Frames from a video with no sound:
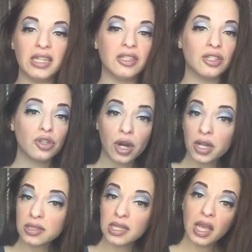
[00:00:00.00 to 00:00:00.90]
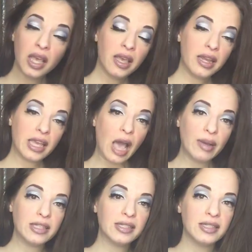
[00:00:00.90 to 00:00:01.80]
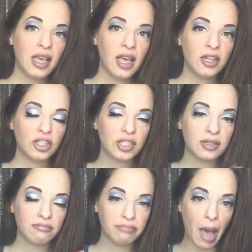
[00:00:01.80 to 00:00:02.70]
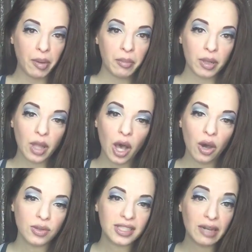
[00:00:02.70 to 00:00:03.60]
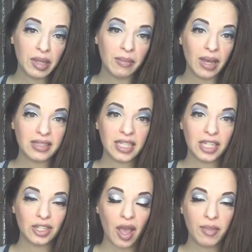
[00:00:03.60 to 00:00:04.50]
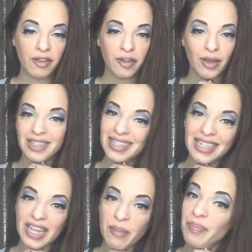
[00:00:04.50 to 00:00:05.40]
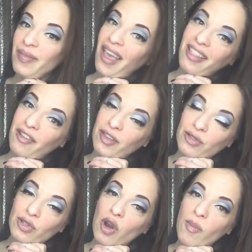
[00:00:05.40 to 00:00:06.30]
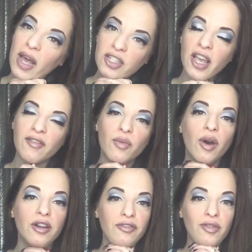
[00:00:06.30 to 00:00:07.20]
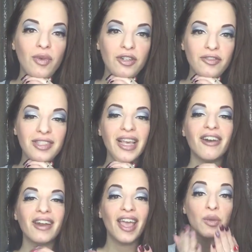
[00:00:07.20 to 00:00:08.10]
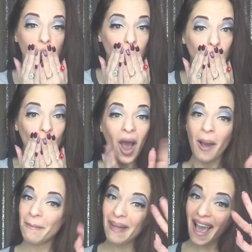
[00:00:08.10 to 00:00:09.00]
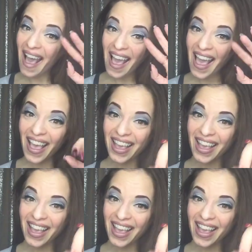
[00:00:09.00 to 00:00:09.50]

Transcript: any tutorials, any comments, just pop them below, send me a message. I'm here for you guys anytime. I love you so much. Have a wonderful, wonderful Saturday. Bye.